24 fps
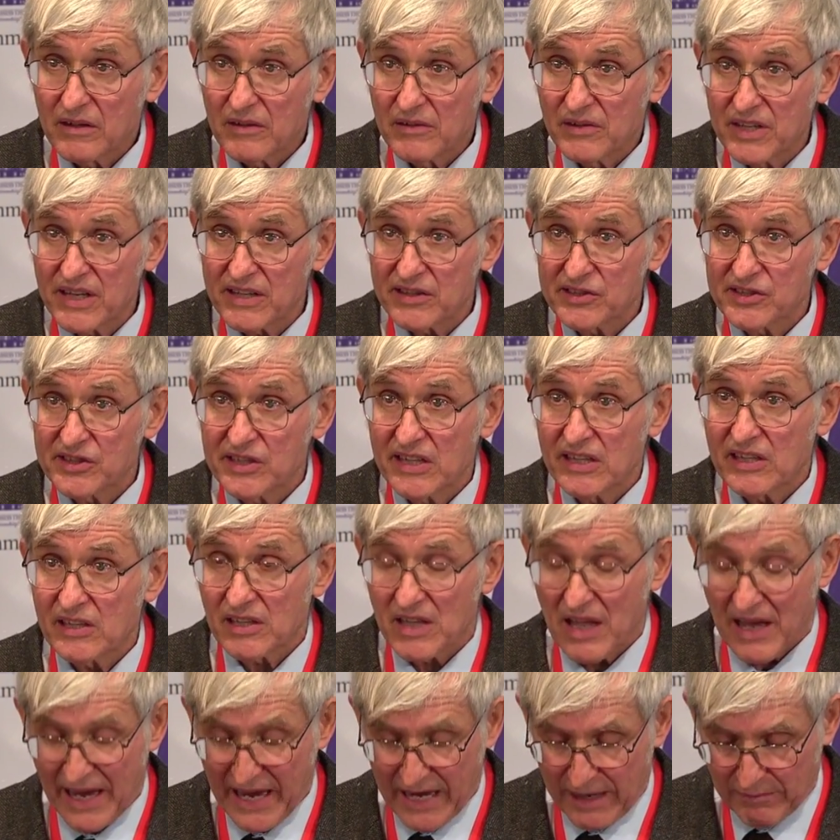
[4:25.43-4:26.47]
This, he
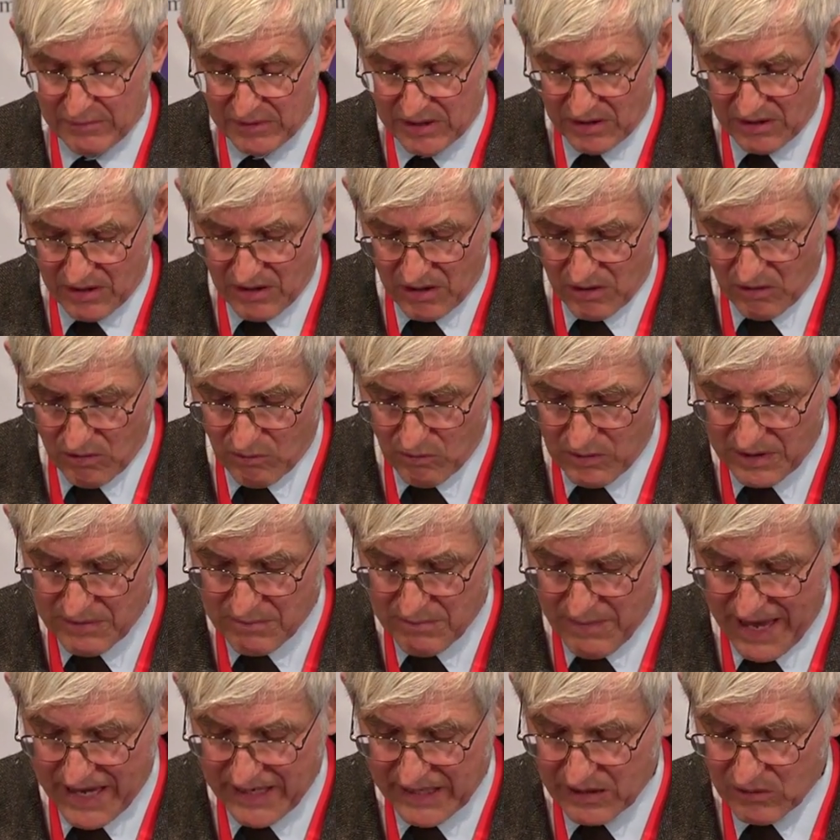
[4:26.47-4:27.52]
claimed, would
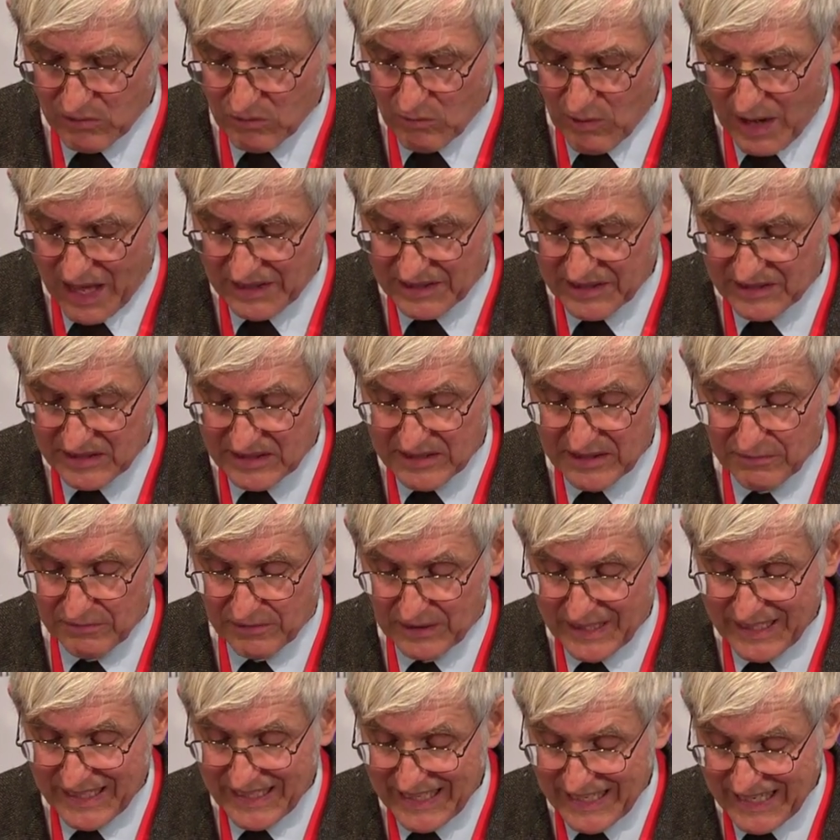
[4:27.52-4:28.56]
make it
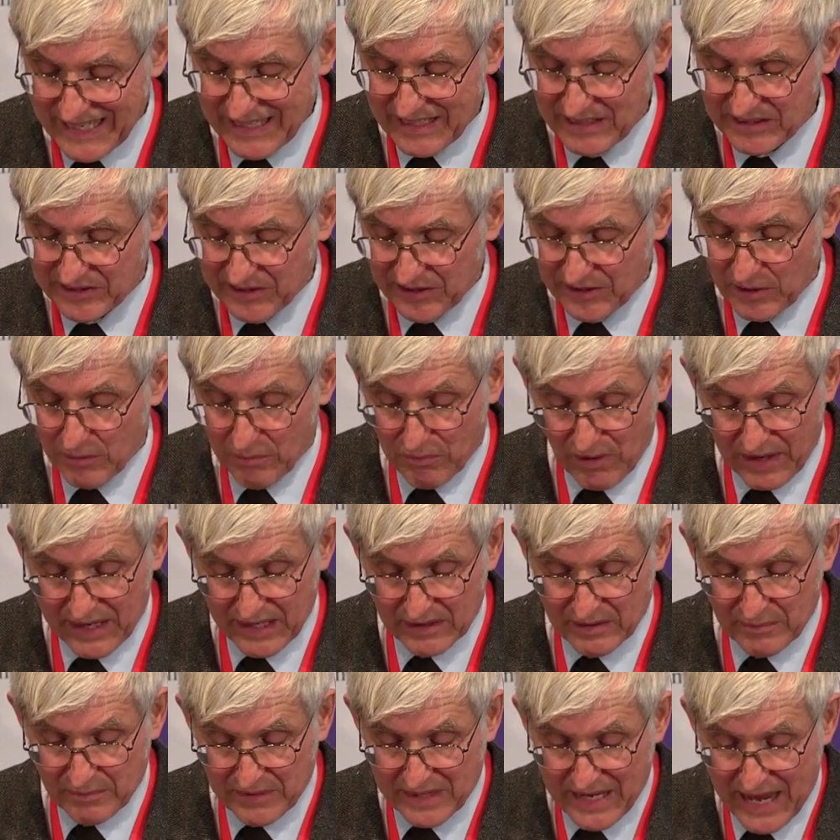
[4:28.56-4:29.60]
relatively easy to
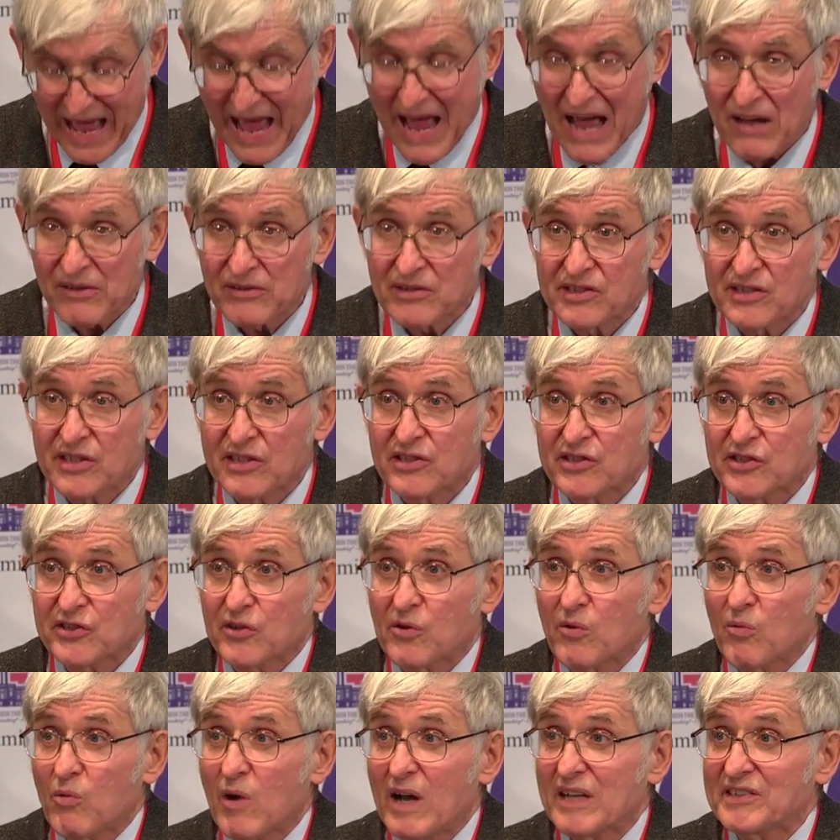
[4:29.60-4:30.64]
bring them down since
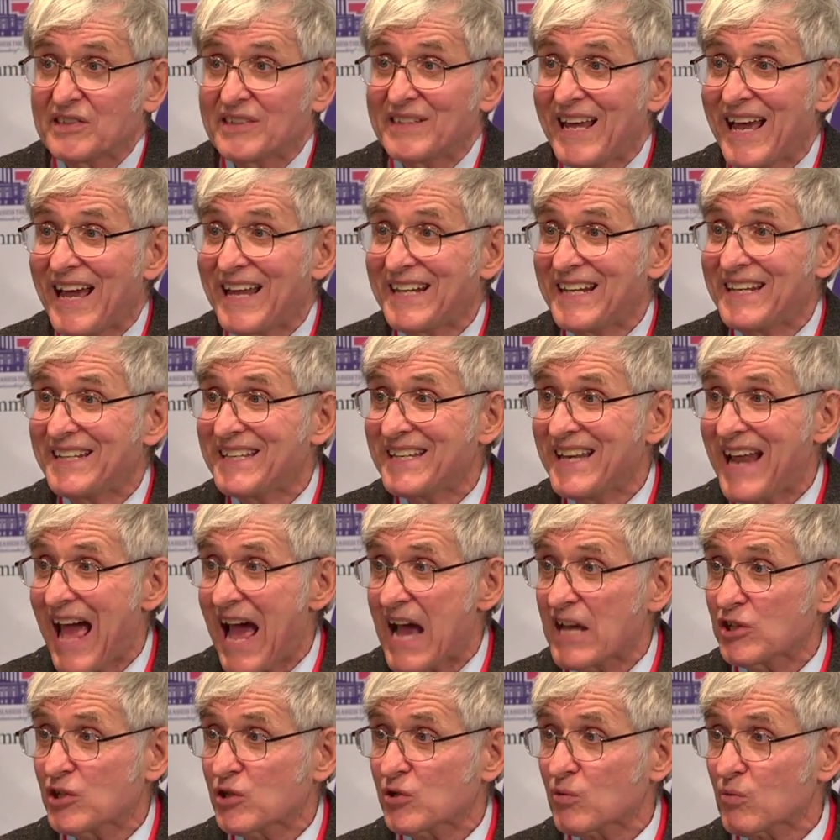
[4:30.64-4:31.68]
there wasn't any
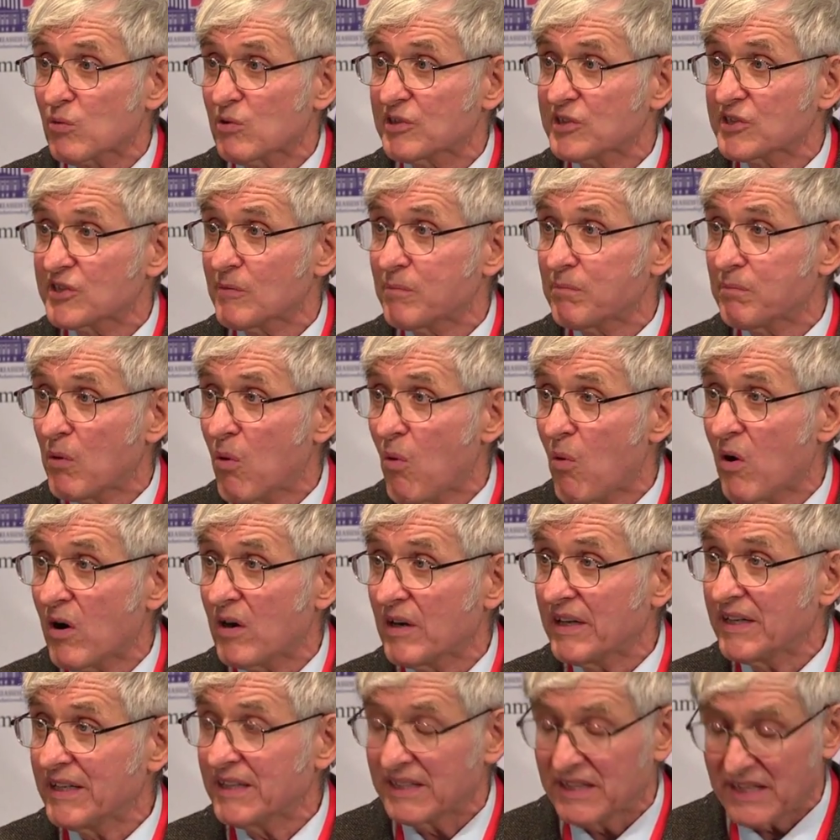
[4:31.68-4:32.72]
natural
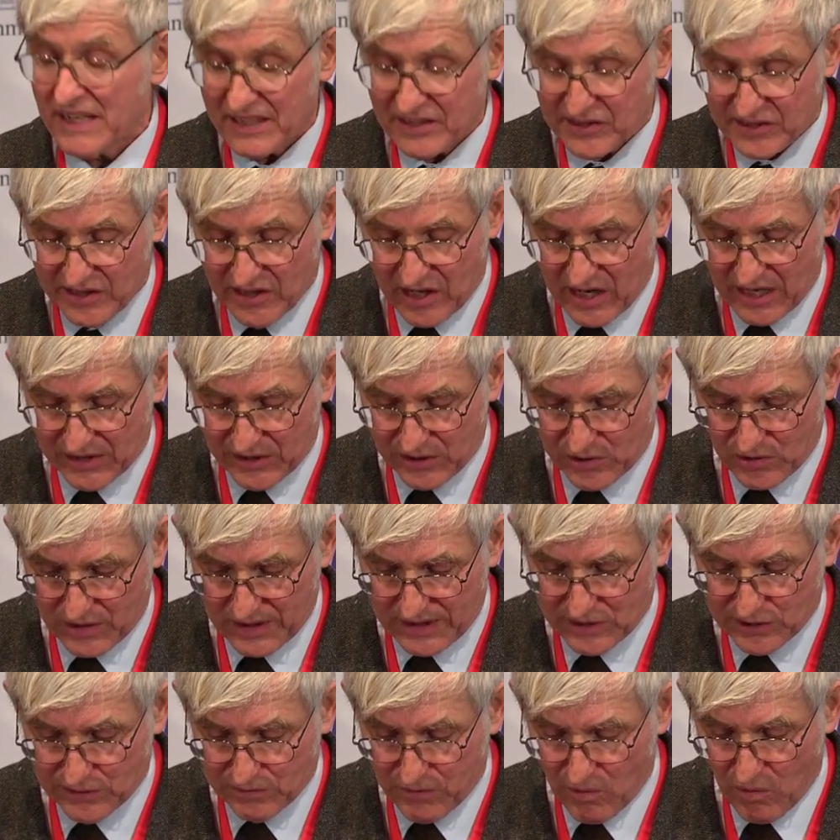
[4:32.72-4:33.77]
support in these
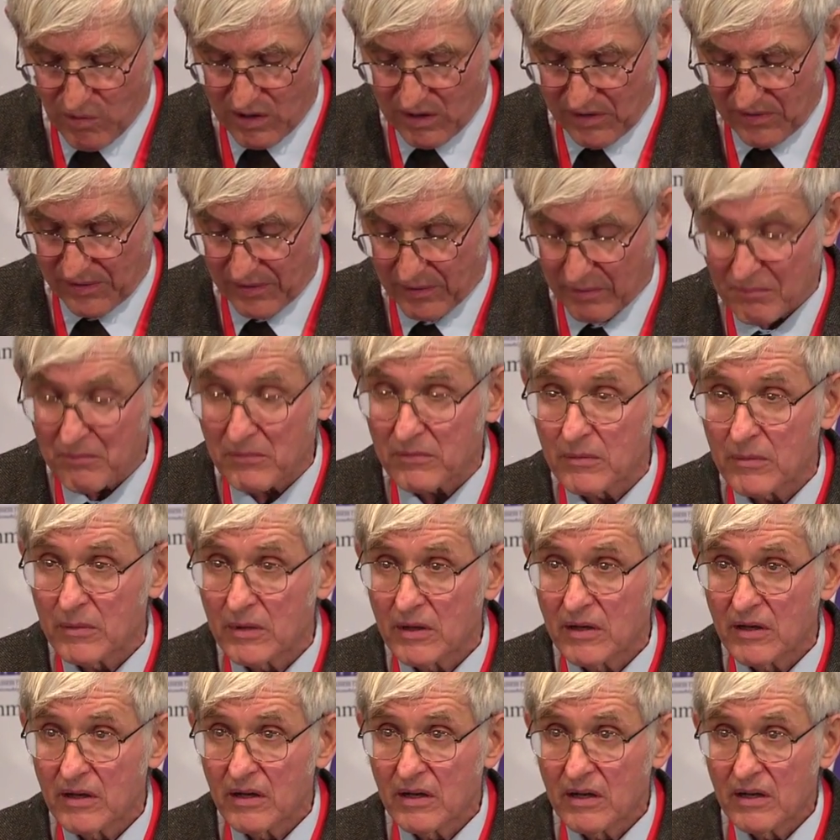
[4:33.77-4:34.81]
countries for them.
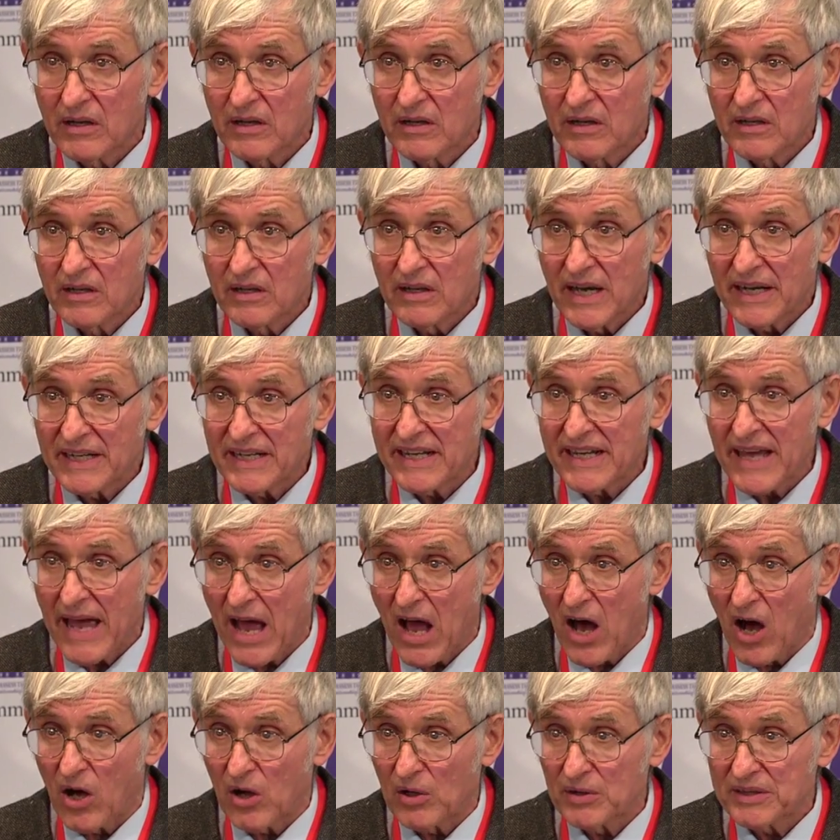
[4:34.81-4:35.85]
And he
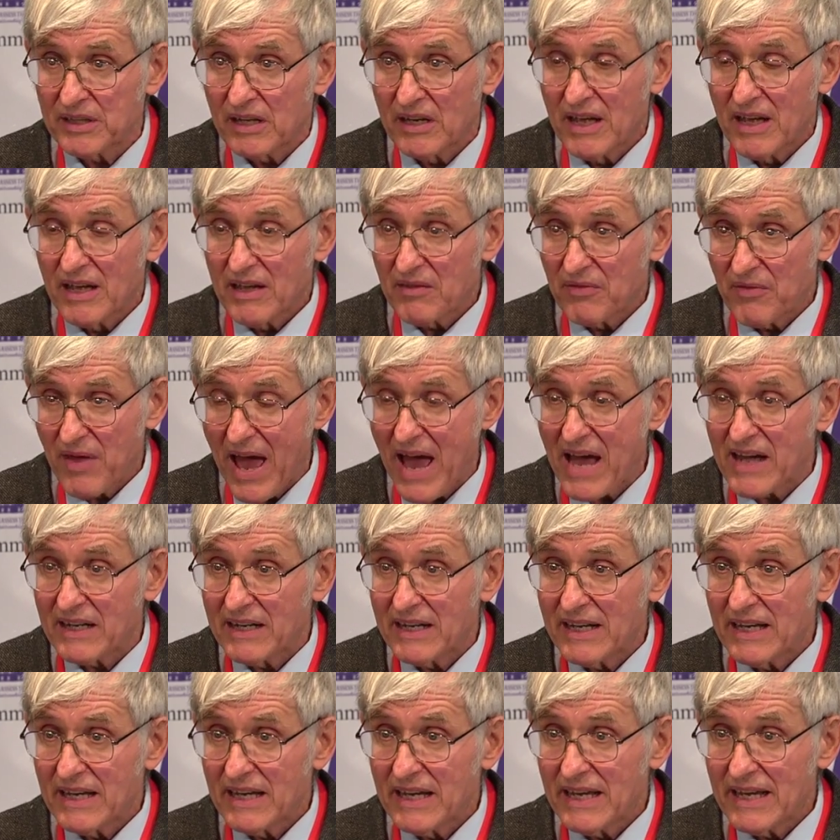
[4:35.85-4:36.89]
held
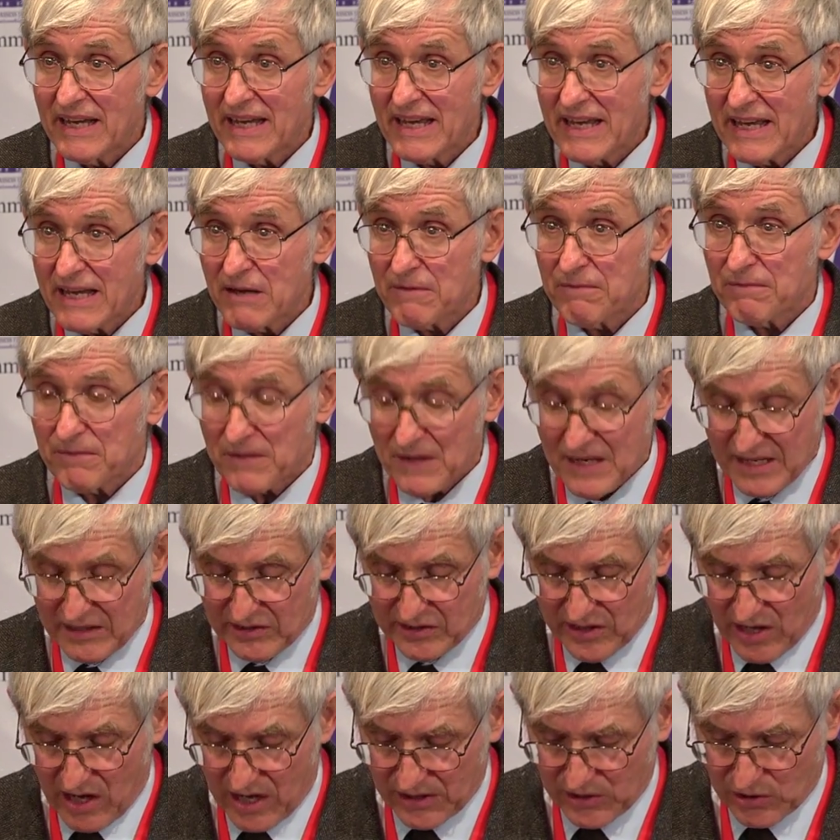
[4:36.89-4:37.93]
that if
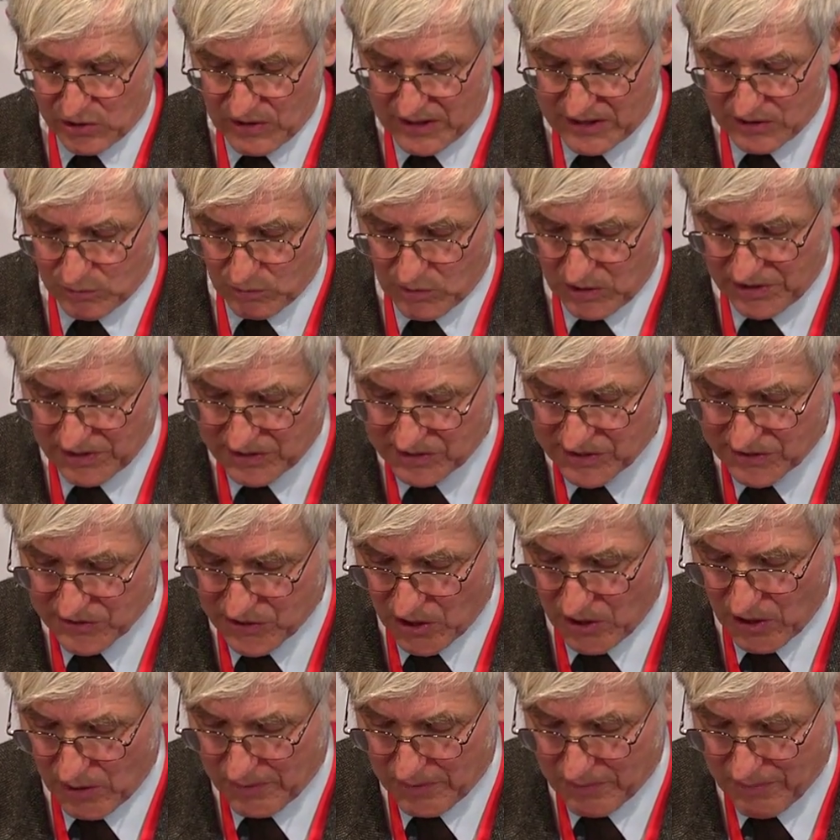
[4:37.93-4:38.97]
these countries were
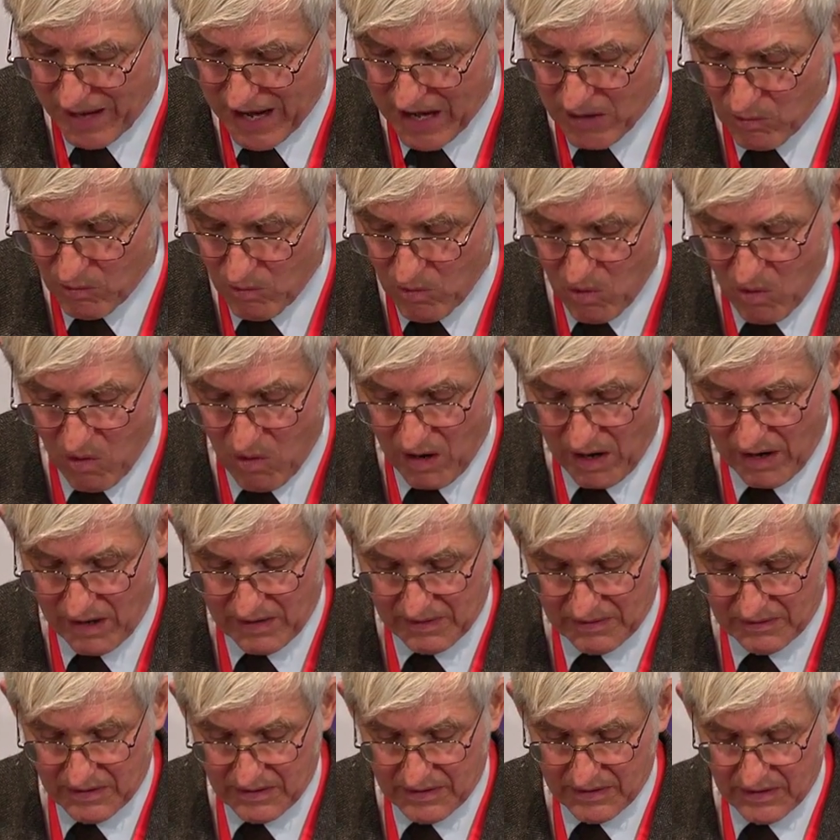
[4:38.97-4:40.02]
disturbed by
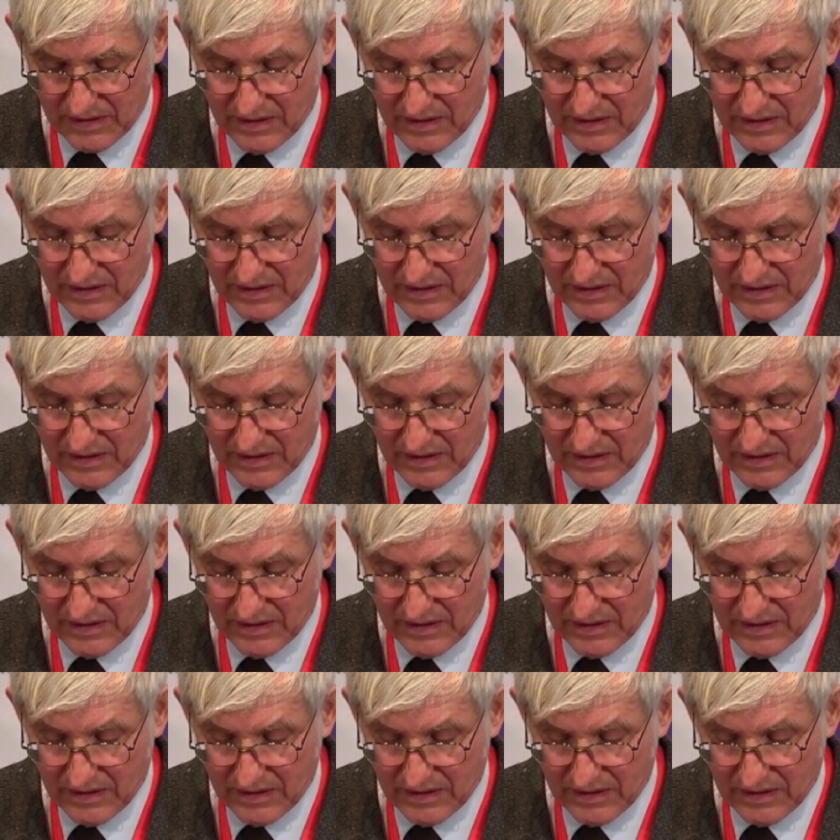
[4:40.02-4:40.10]
war,